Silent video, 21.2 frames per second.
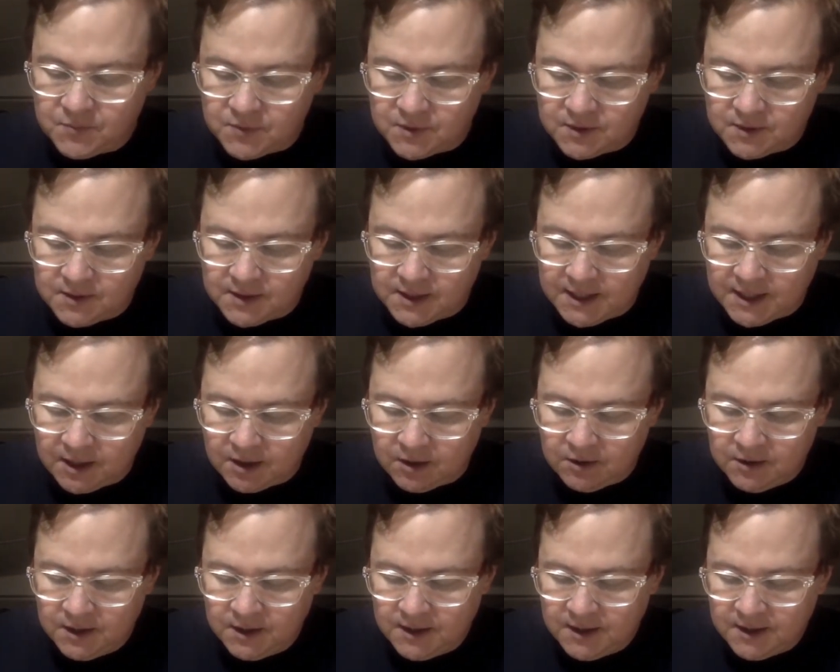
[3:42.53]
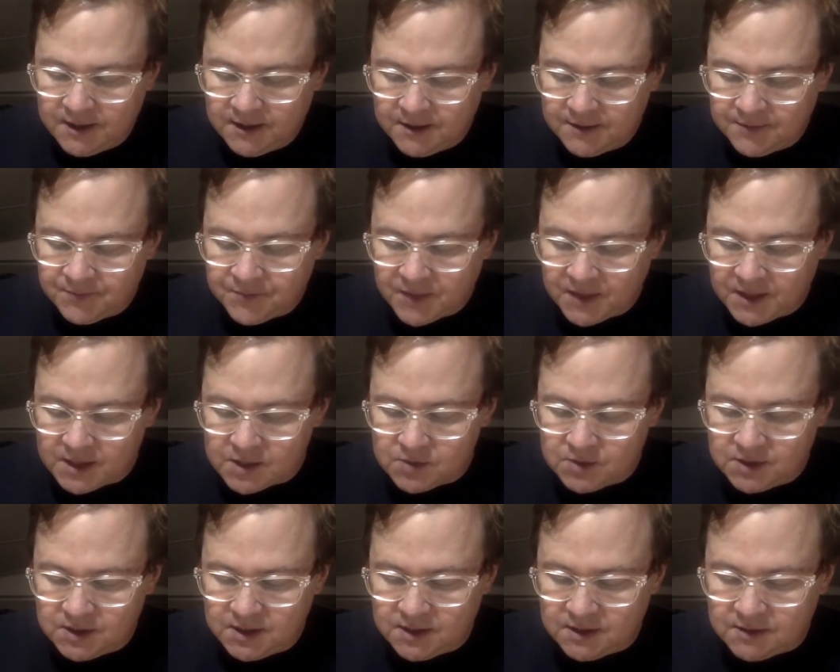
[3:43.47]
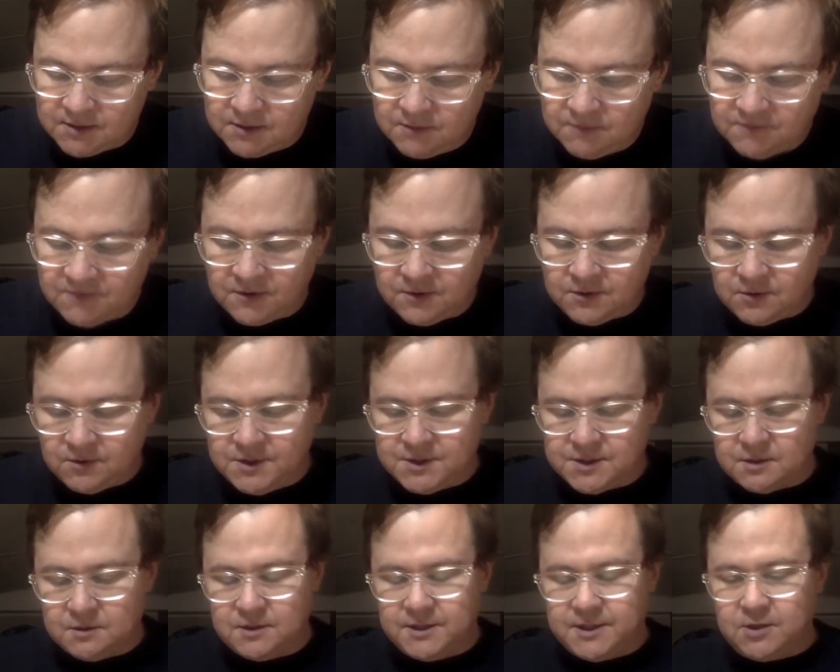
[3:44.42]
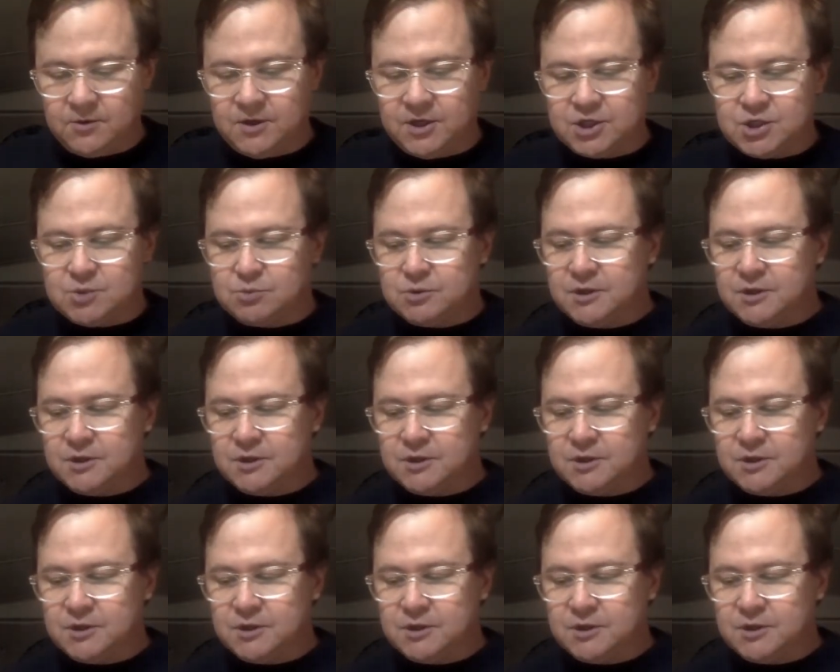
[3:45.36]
Now, as we get further into linear algebra,